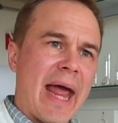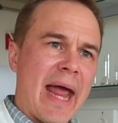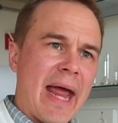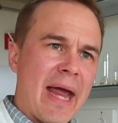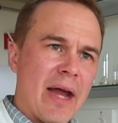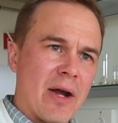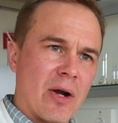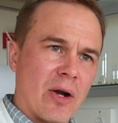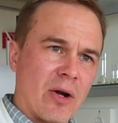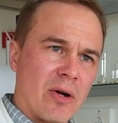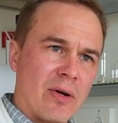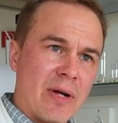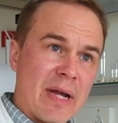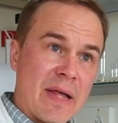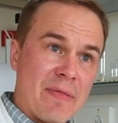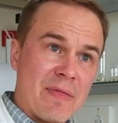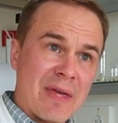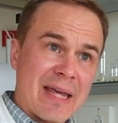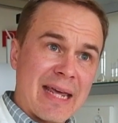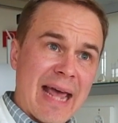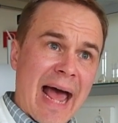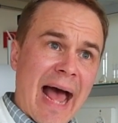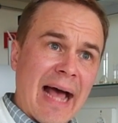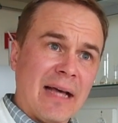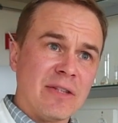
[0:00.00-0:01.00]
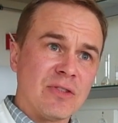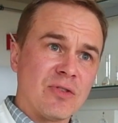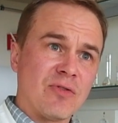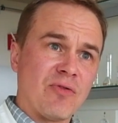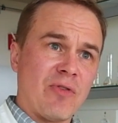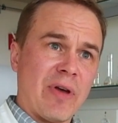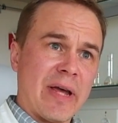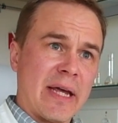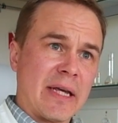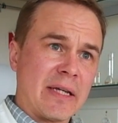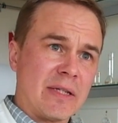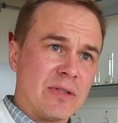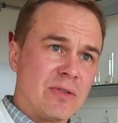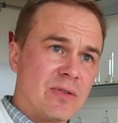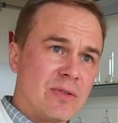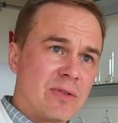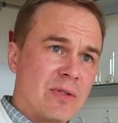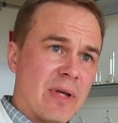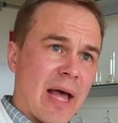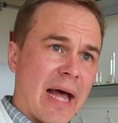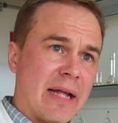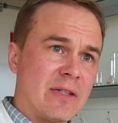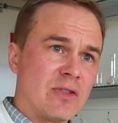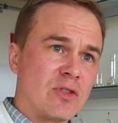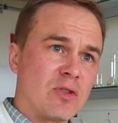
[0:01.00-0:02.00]
air in the gas phase
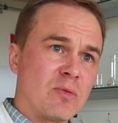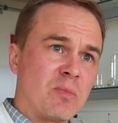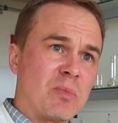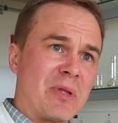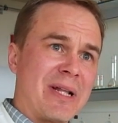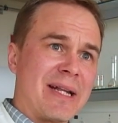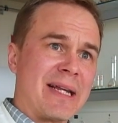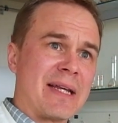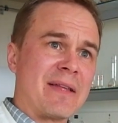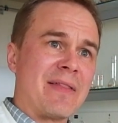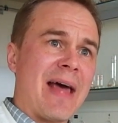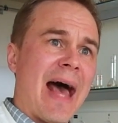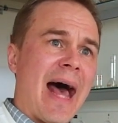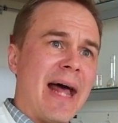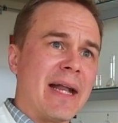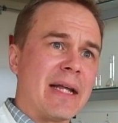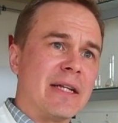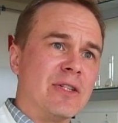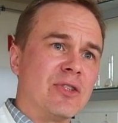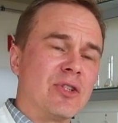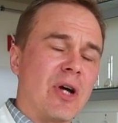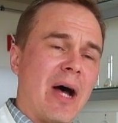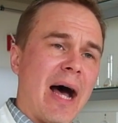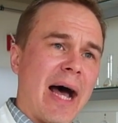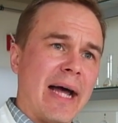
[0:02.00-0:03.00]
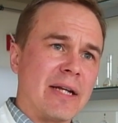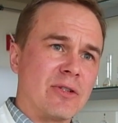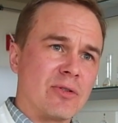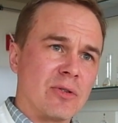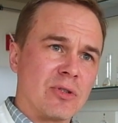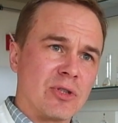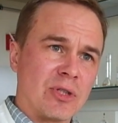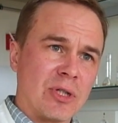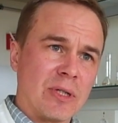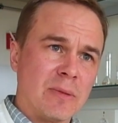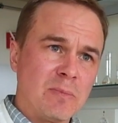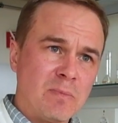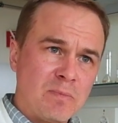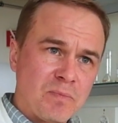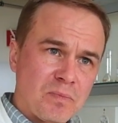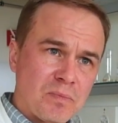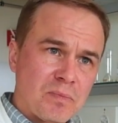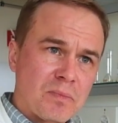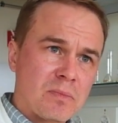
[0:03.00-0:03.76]
and splitting that into hydrogen,